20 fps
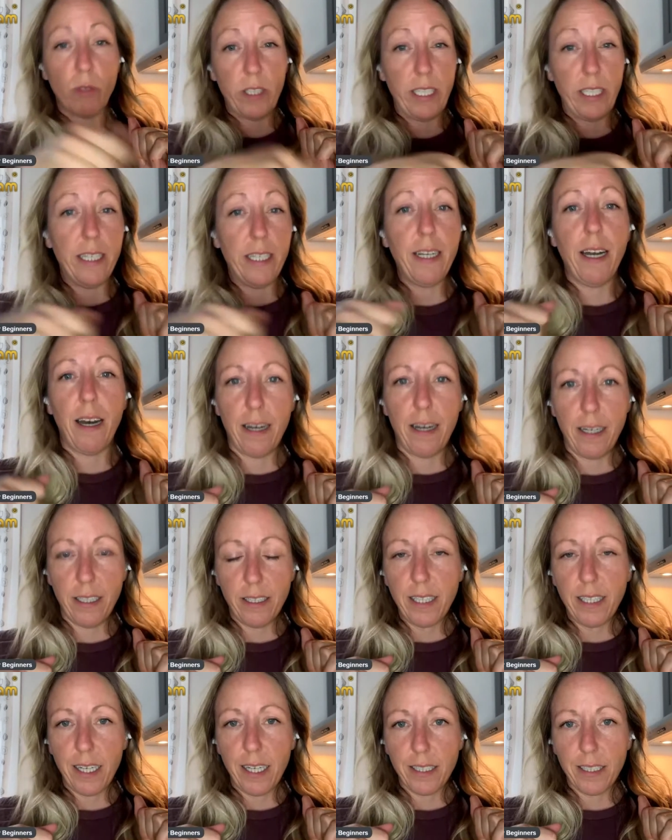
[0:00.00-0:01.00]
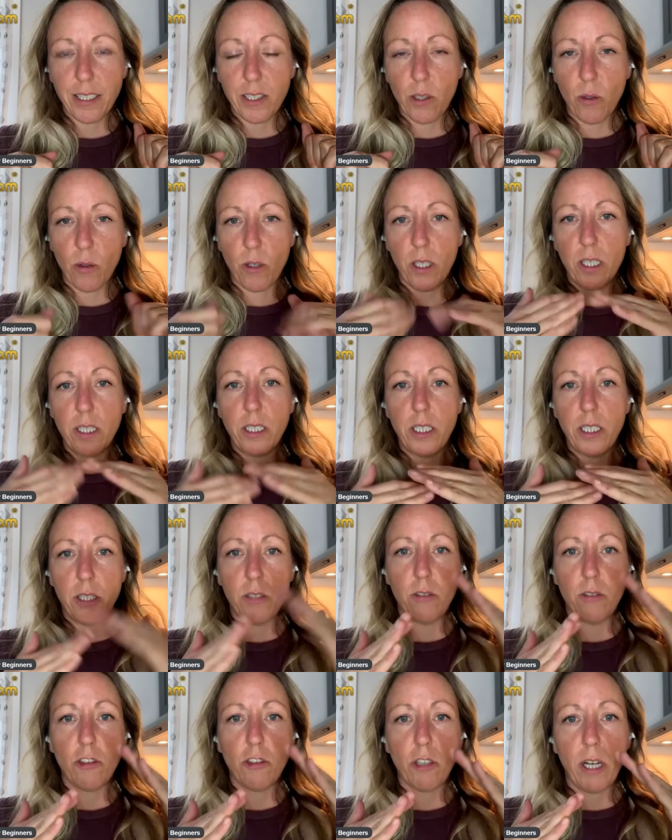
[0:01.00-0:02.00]
recut that score
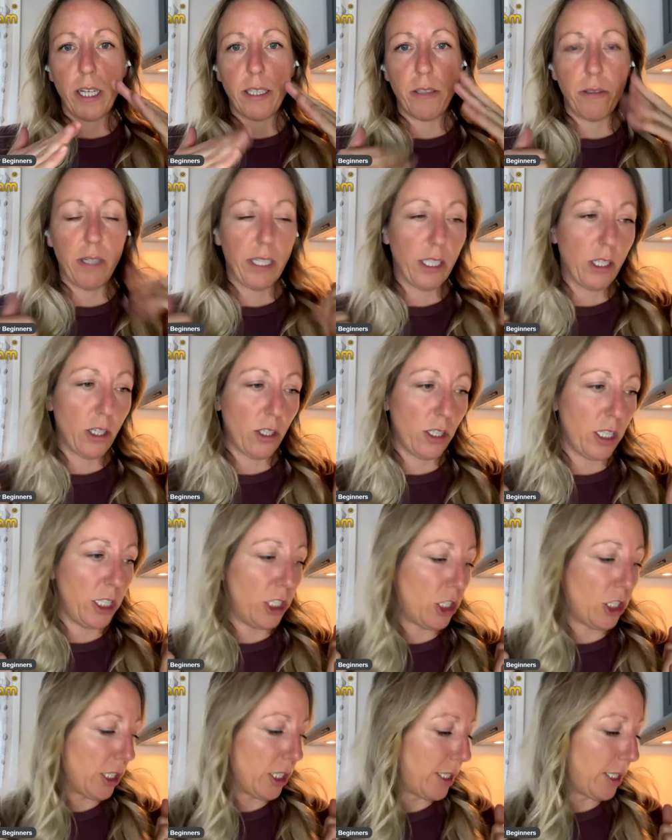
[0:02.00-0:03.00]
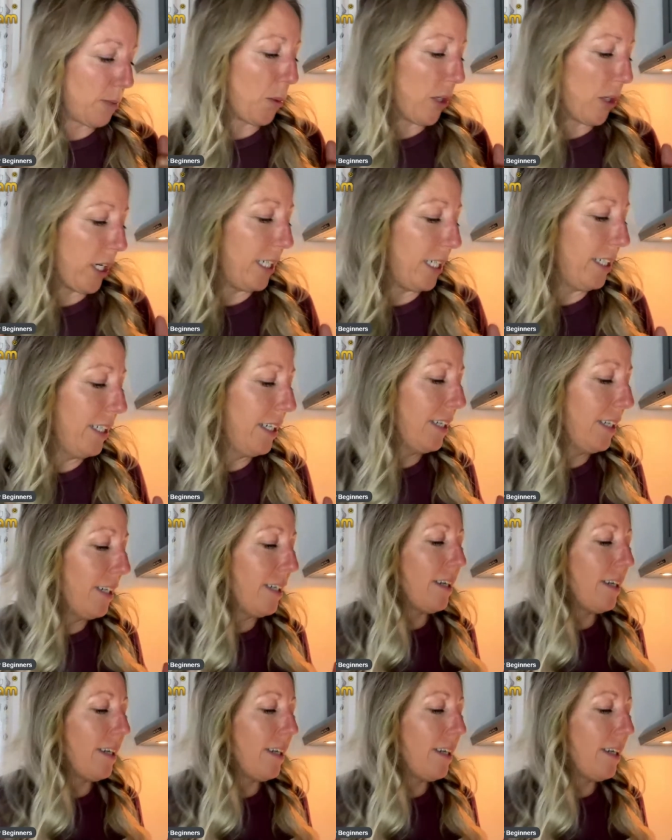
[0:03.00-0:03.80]
to try to encourage a spring.